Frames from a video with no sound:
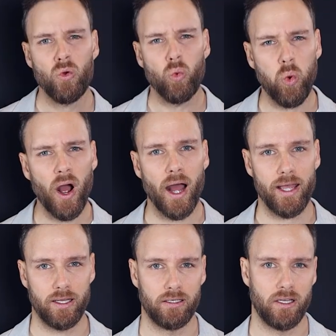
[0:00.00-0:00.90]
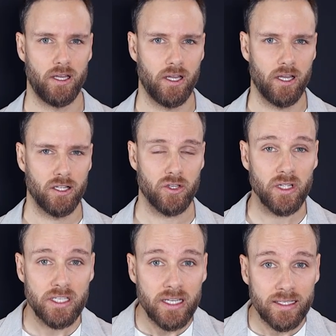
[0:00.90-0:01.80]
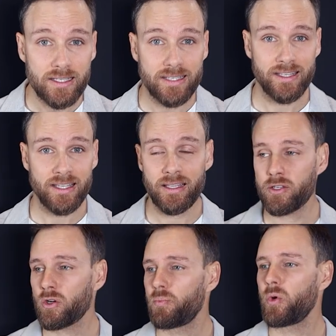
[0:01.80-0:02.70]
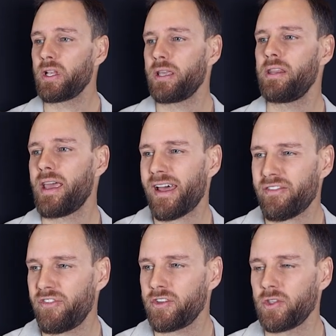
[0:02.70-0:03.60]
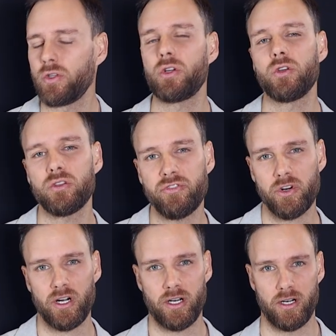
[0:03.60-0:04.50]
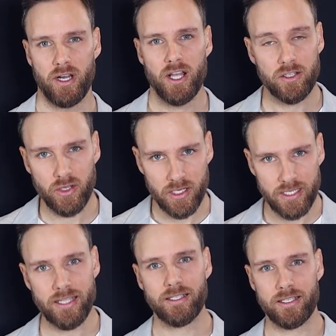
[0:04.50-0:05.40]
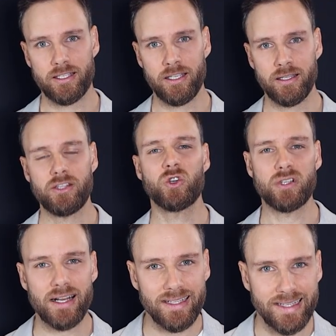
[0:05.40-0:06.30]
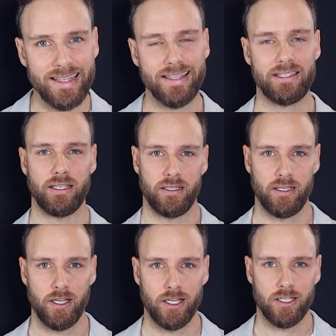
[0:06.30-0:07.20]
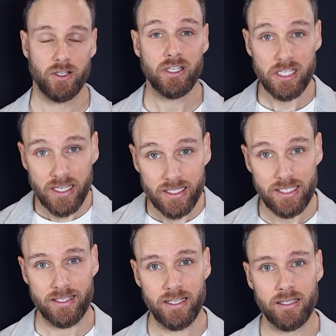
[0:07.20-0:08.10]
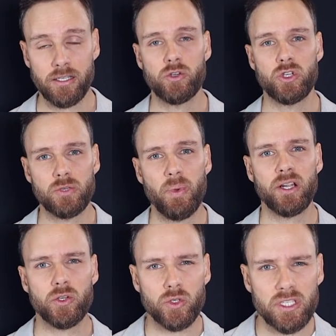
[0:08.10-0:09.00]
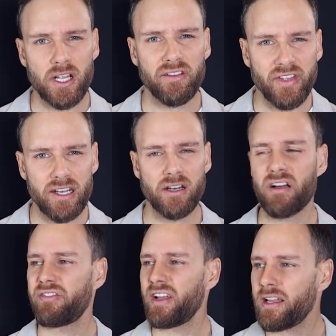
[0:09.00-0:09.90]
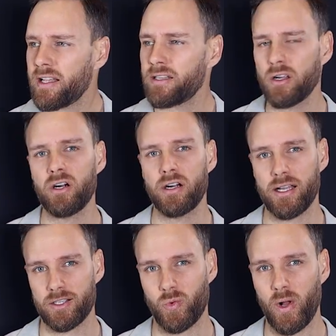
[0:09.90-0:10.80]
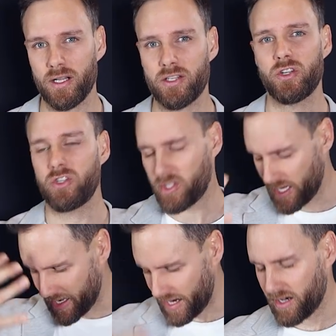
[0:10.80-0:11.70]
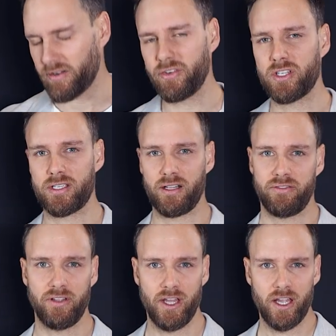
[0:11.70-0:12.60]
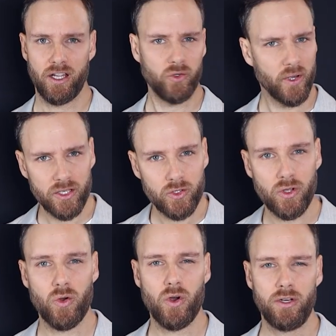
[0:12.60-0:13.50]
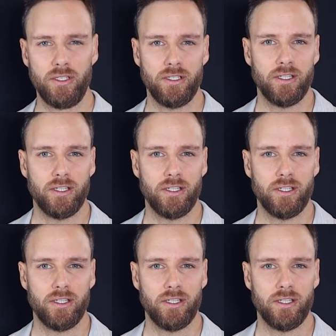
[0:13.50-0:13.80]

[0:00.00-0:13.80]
Why? So that she can see that you're putting in the effort to look good for her, so that she can see that you're not lazy, so that she can see that you respect yourself enough and her as well, so that you take care of yourself. Do I need to go on?